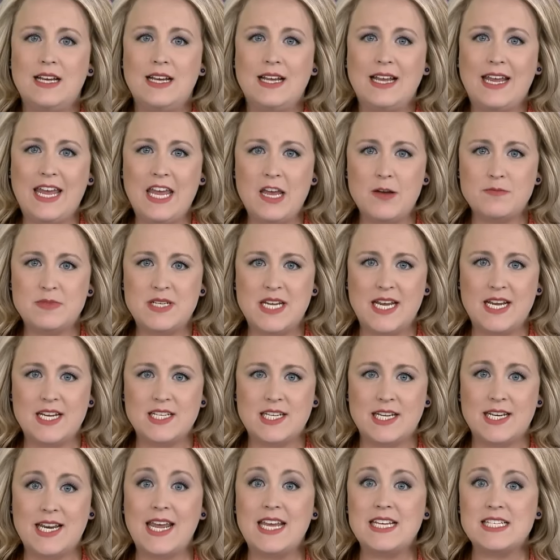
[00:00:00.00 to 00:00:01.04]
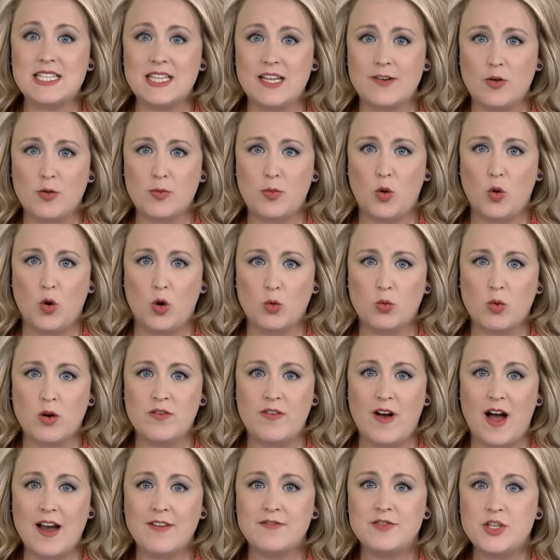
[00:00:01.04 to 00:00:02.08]
EMTs in East Liverpool
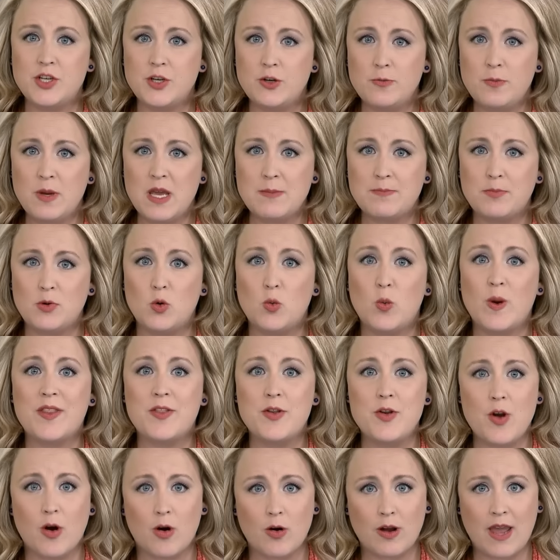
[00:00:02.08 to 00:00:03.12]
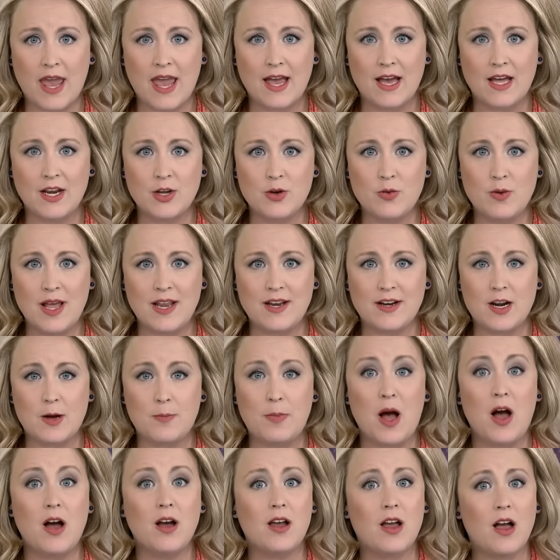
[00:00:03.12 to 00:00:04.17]
revived two people with Narcan who ended up
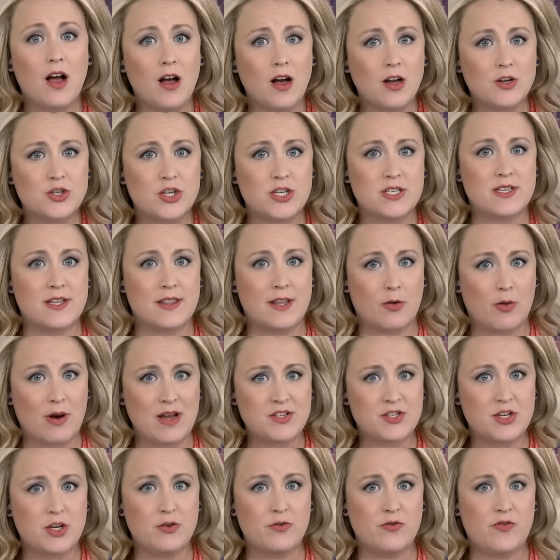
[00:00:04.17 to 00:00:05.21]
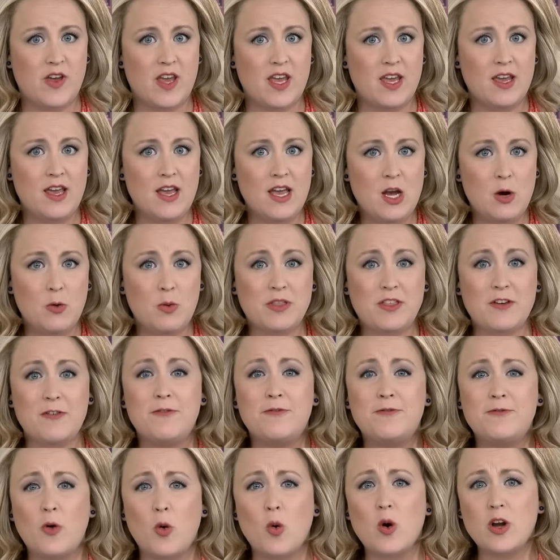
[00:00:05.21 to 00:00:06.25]
unconscious in their SUV with a
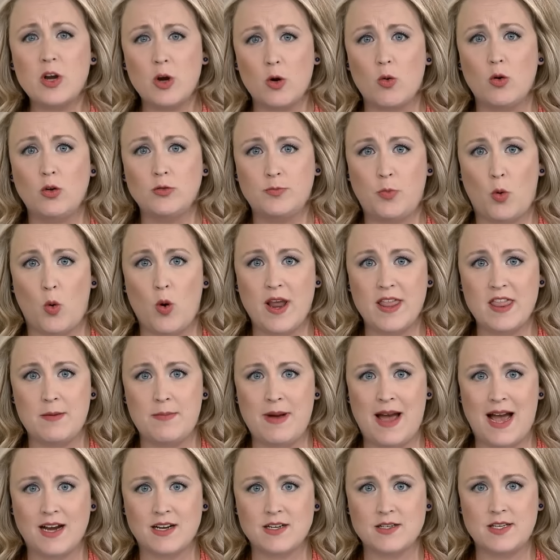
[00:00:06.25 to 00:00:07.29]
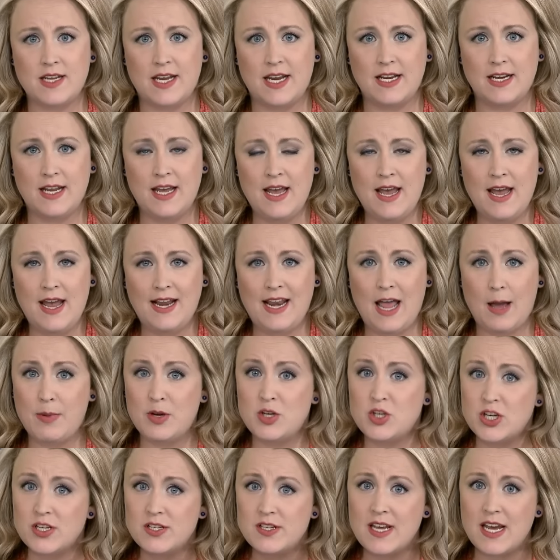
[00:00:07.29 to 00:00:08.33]
four-year-old boy in the back seat. It happened
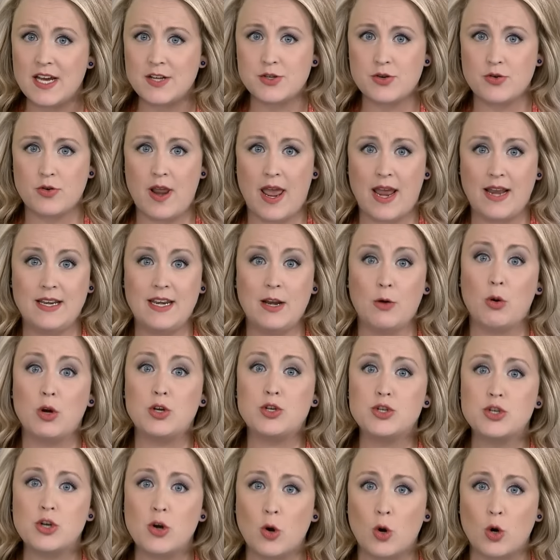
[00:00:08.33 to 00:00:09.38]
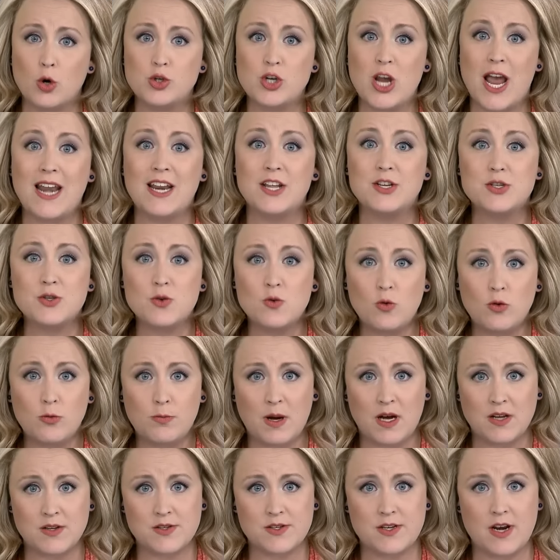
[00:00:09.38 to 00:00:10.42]
just yesterday near a church and a school
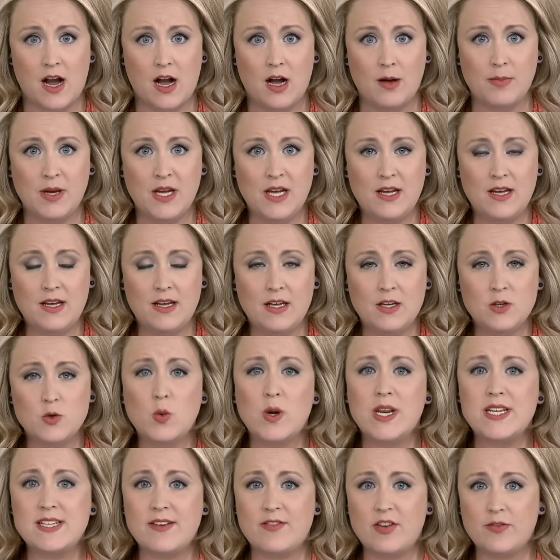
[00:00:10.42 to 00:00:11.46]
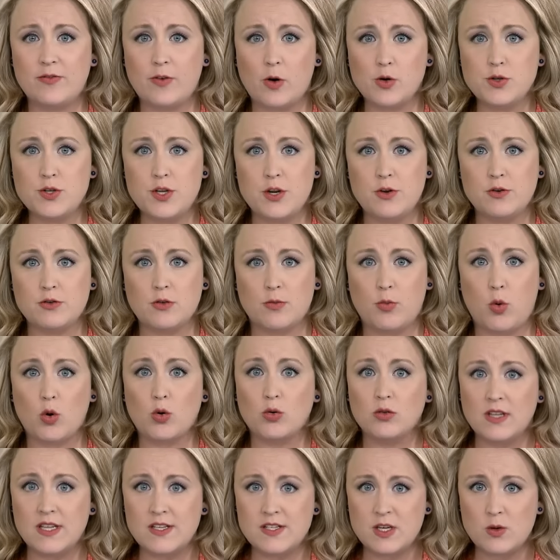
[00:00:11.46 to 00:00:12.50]
bus stop. 27 First News reporter
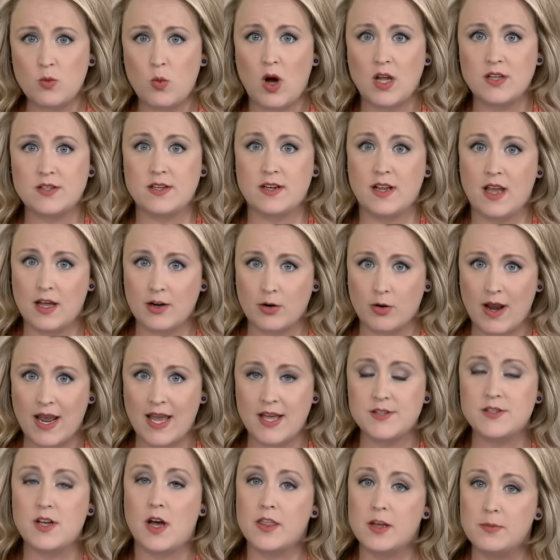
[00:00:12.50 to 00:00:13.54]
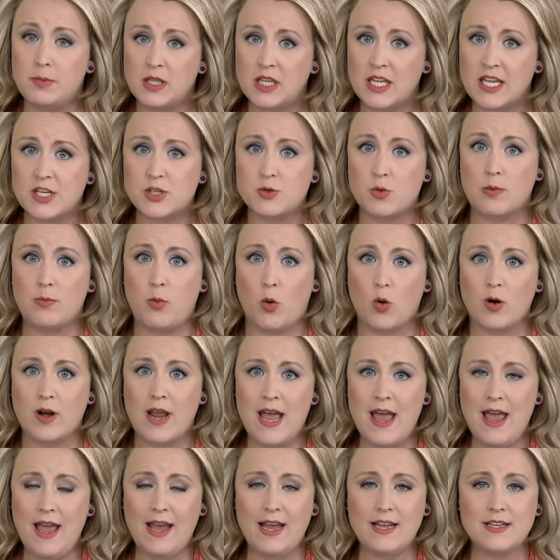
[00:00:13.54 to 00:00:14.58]
Lindsay Watson got her hands on the police report
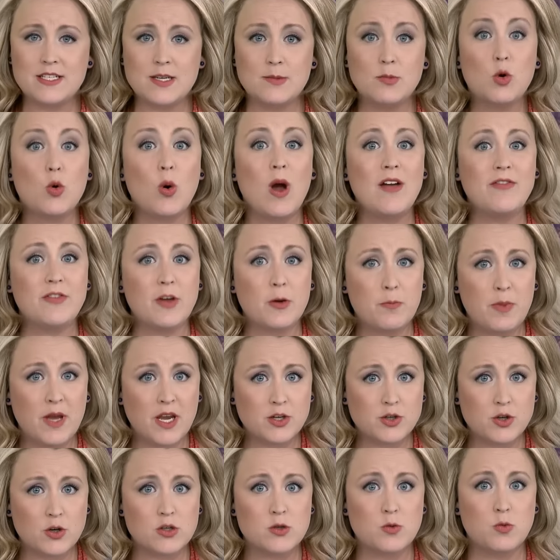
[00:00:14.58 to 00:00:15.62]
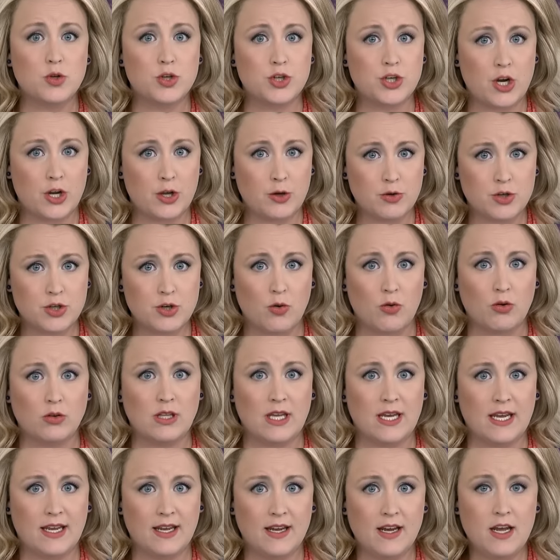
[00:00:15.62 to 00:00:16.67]
and some graphic pictures we'll show you
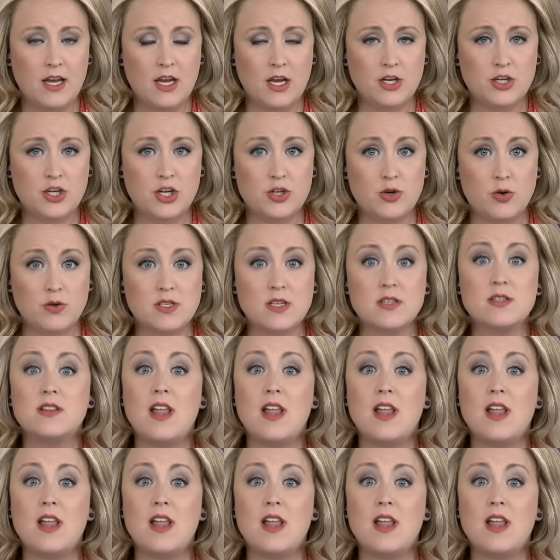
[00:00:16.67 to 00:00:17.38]
shortly. She joins us